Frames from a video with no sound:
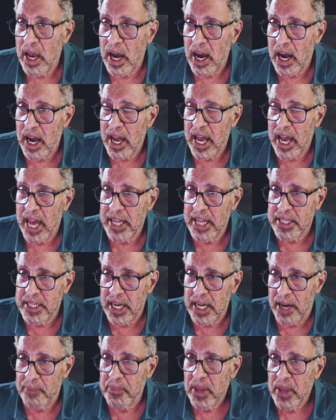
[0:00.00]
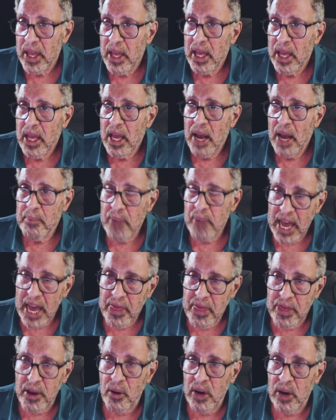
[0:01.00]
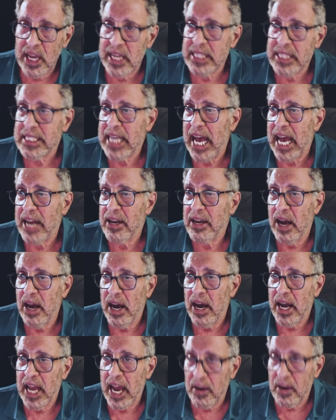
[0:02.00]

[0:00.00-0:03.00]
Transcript: Uh, and um, my theory is that uh,